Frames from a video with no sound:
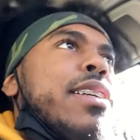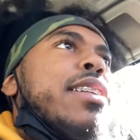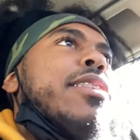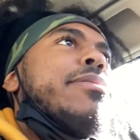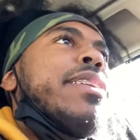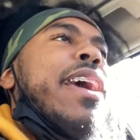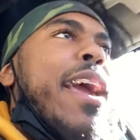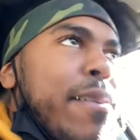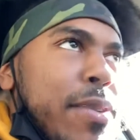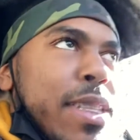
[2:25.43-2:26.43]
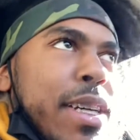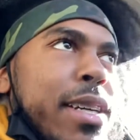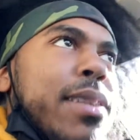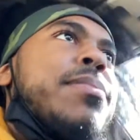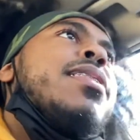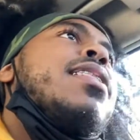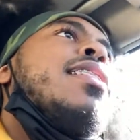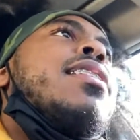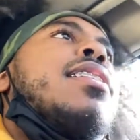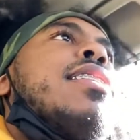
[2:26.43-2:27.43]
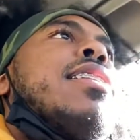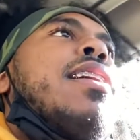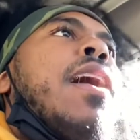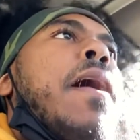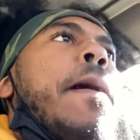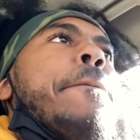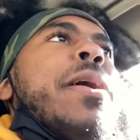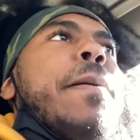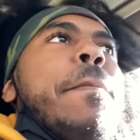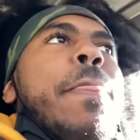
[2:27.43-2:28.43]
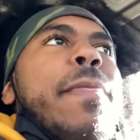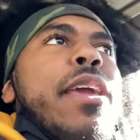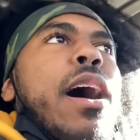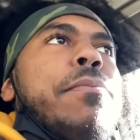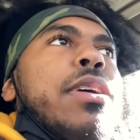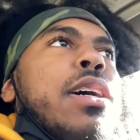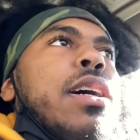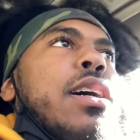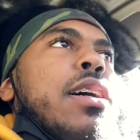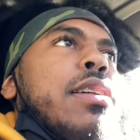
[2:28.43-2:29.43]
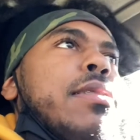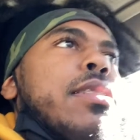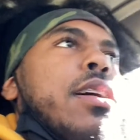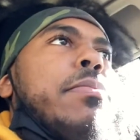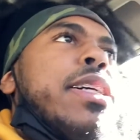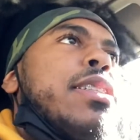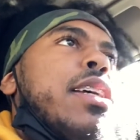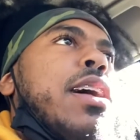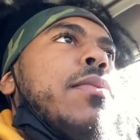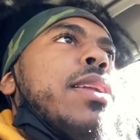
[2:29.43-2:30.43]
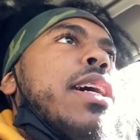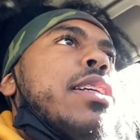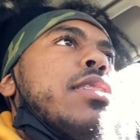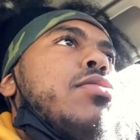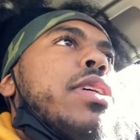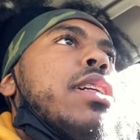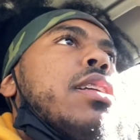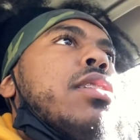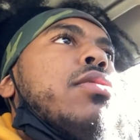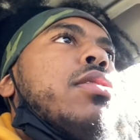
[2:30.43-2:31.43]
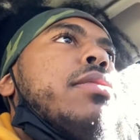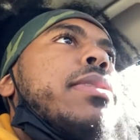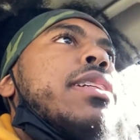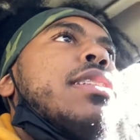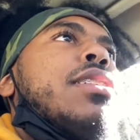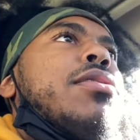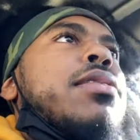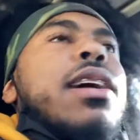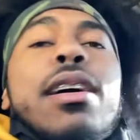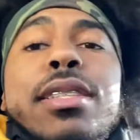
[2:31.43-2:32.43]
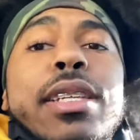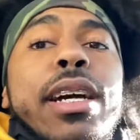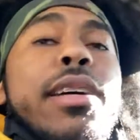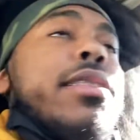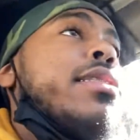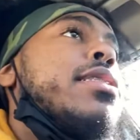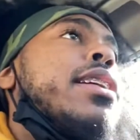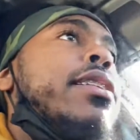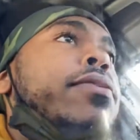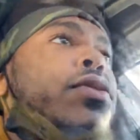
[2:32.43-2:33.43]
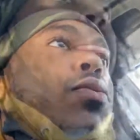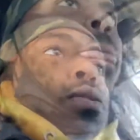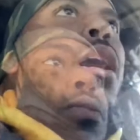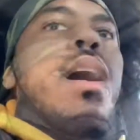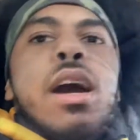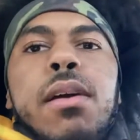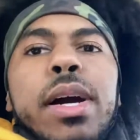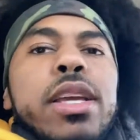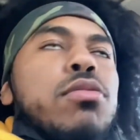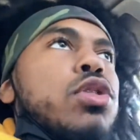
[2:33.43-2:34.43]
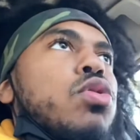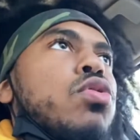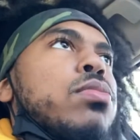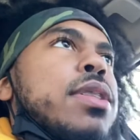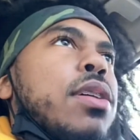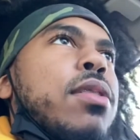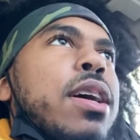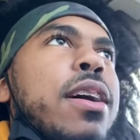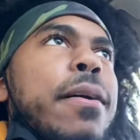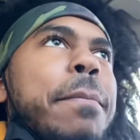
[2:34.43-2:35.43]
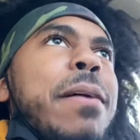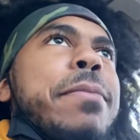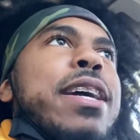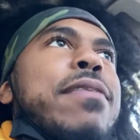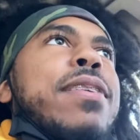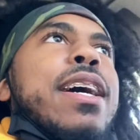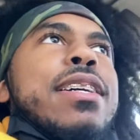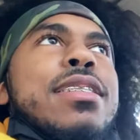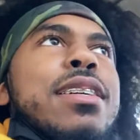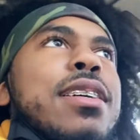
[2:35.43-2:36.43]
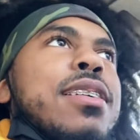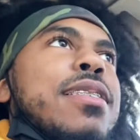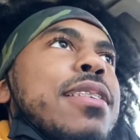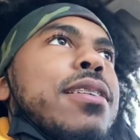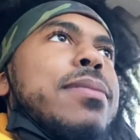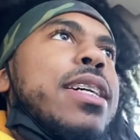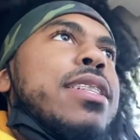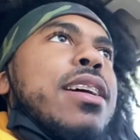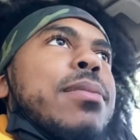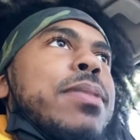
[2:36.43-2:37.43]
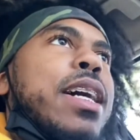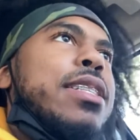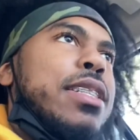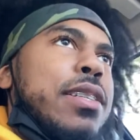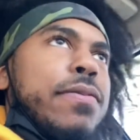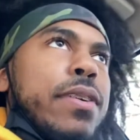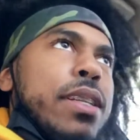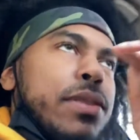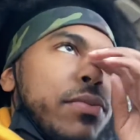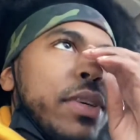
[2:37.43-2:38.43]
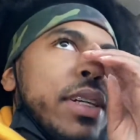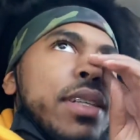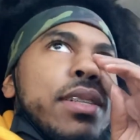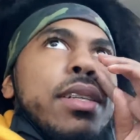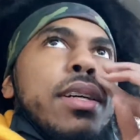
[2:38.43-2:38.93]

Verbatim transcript: you know what I'm saying, every time. Uh, but, yeah, I'm going to uh, come back to y'all when I do get another order, man. So I'll see y'all in a few. All right, YouTube. So uh, my bad, I forgot to uh, update y'all, but I just finished one